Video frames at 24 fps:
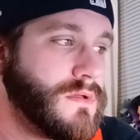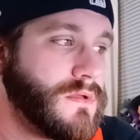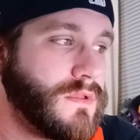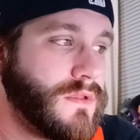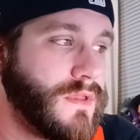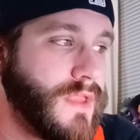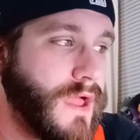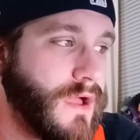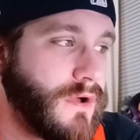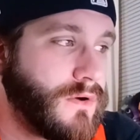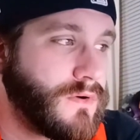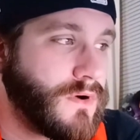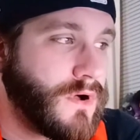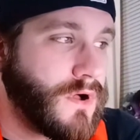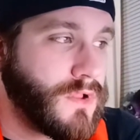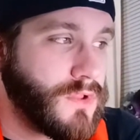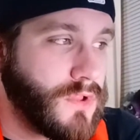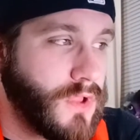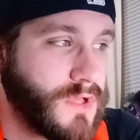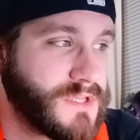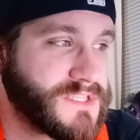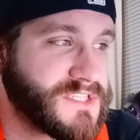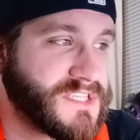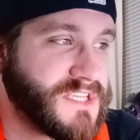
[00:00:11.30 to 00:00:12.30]
Now, a
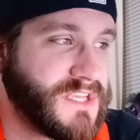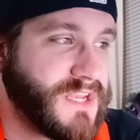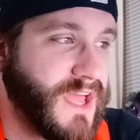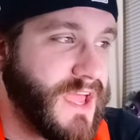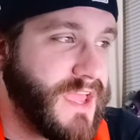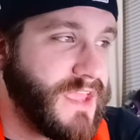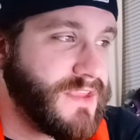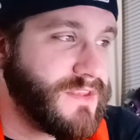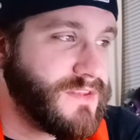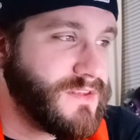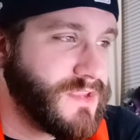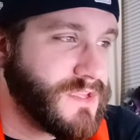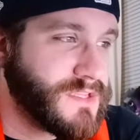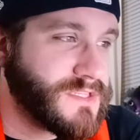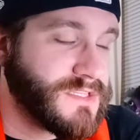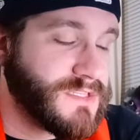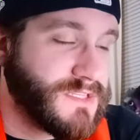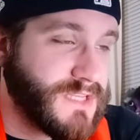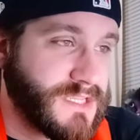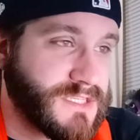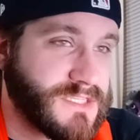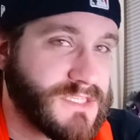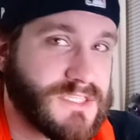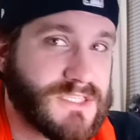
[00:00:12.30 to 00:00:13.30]
loss tonight doesn't
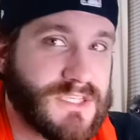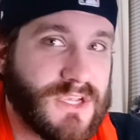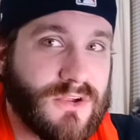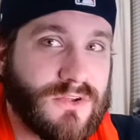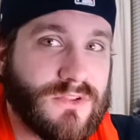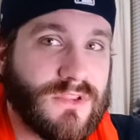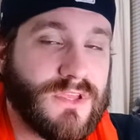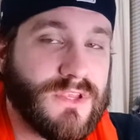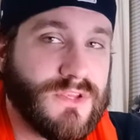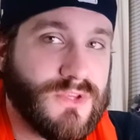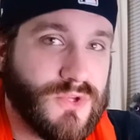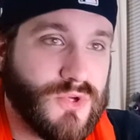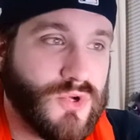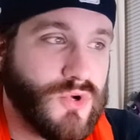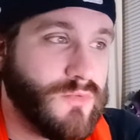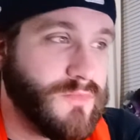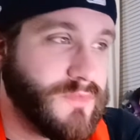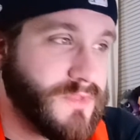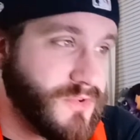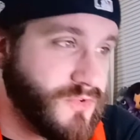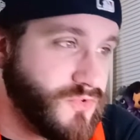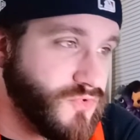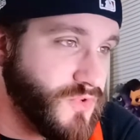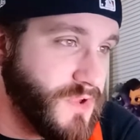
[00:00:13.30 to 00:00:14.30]
necessarily doom
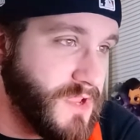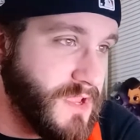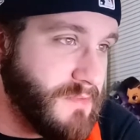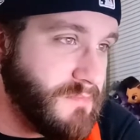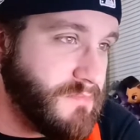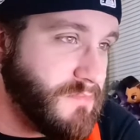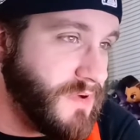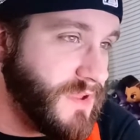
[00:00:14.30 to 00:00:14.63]
the Dream,